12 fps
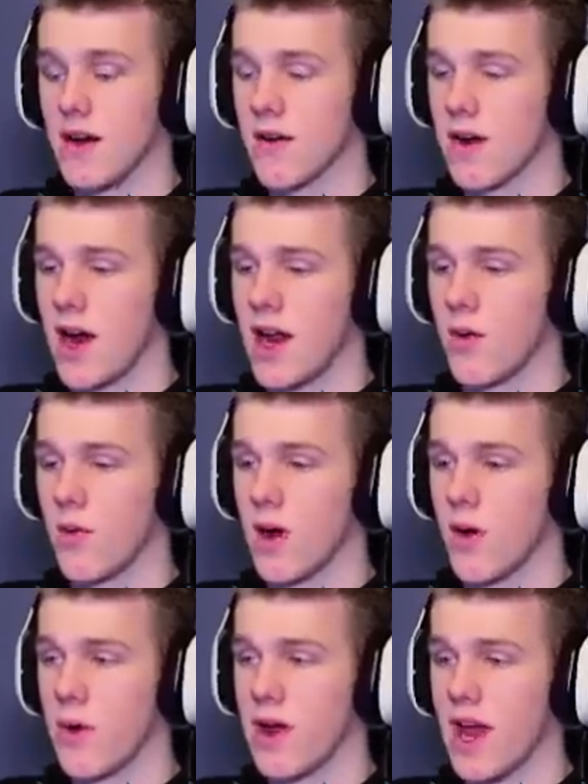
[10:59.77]
Alrighty,
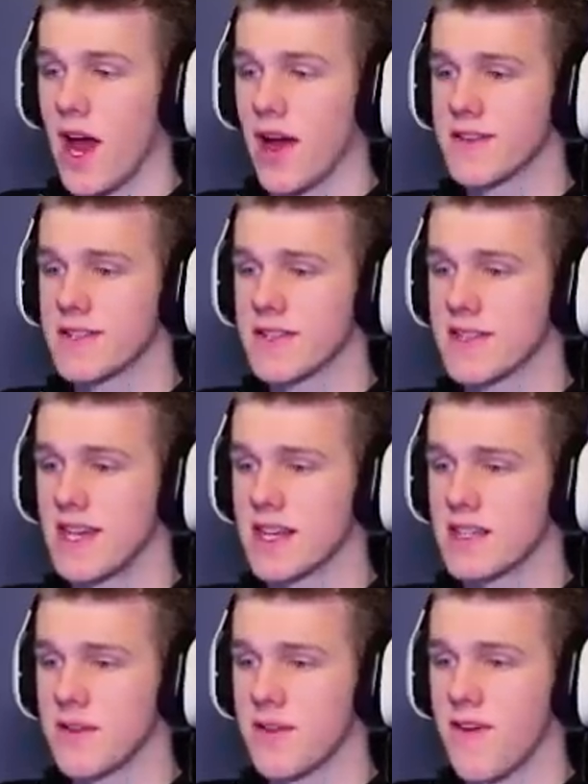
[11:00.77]
well, we have
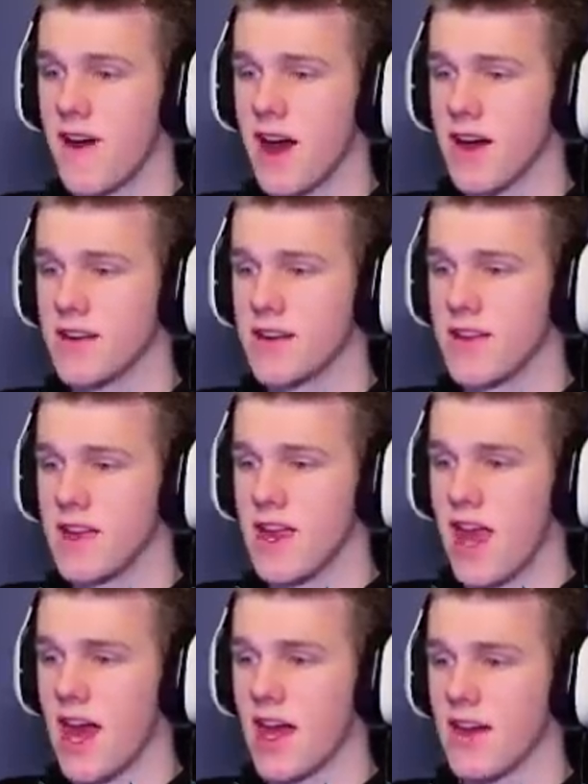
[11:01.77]
successfully found
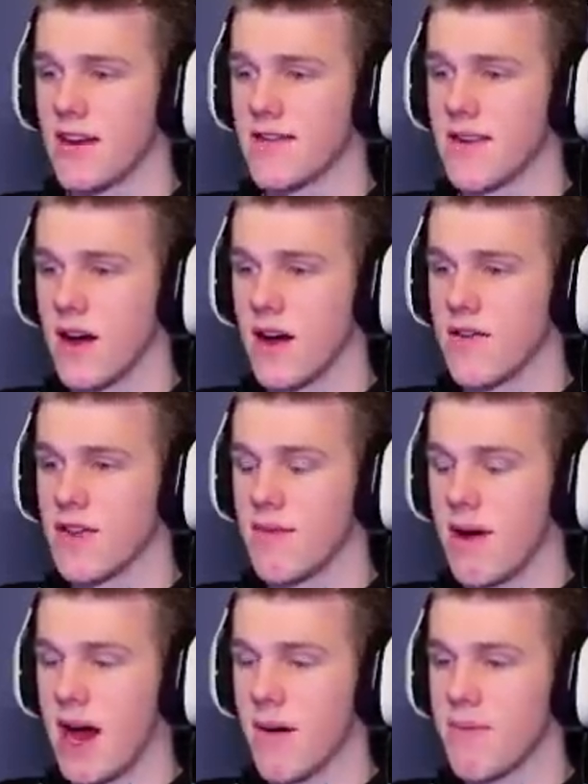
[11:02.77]
the end of the
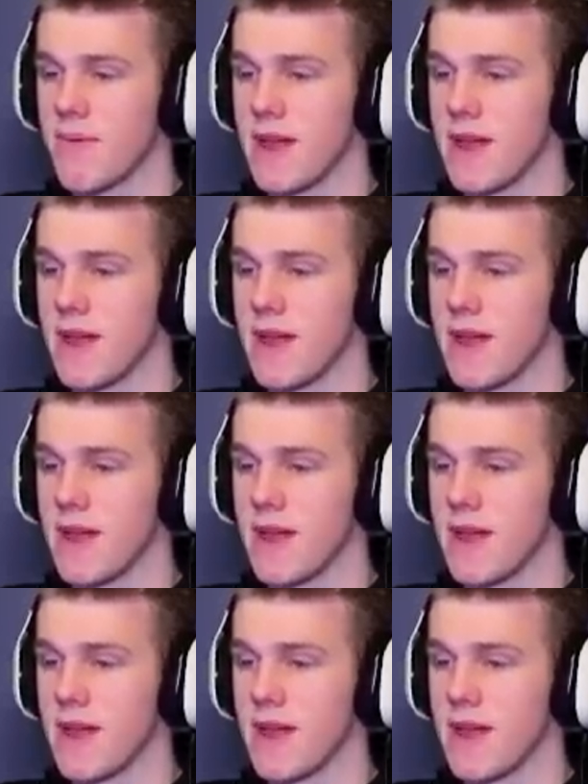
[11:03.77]
map.